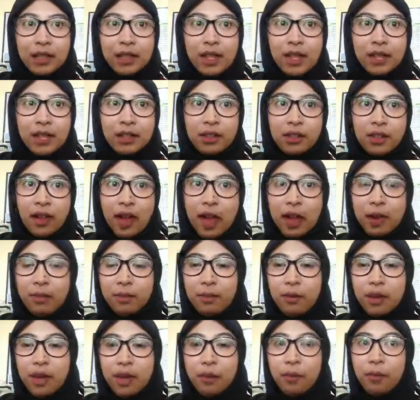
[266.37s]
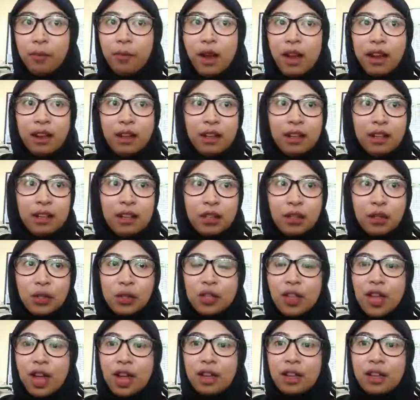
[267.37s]
That time, they finally
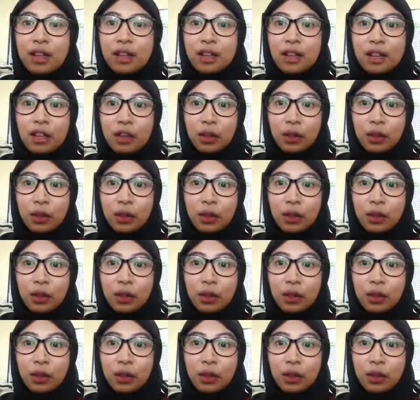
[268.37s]
decided